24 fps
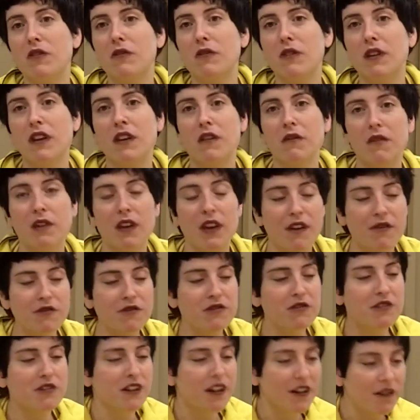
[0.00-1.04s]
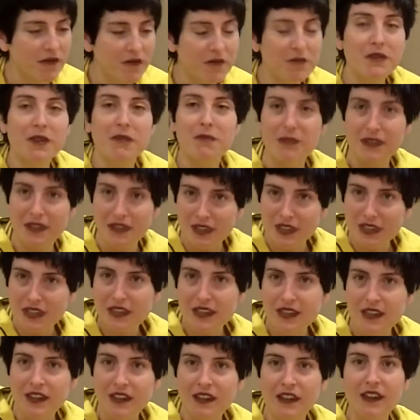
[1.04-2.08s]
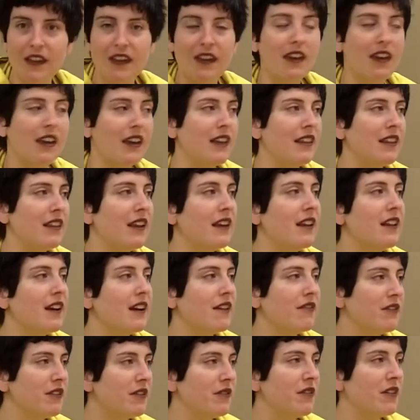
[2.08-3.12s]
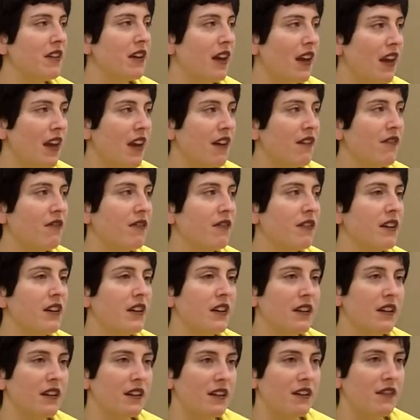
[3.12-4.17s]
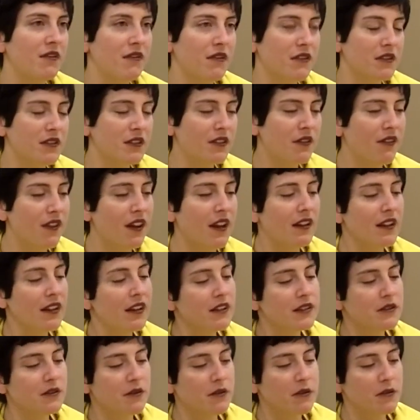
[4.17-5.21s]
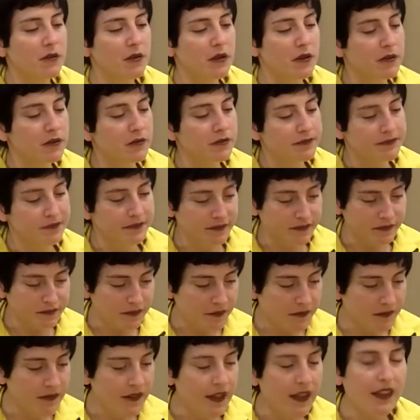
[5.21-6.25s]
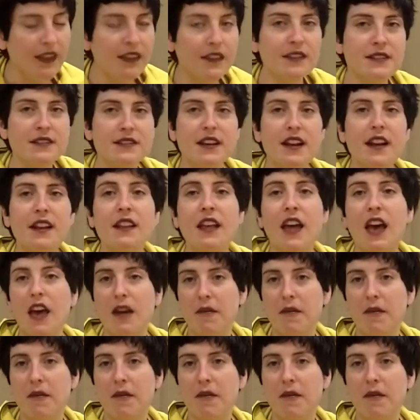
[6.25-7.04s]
We have to start from the beginning, and then after we have the first findings, we will design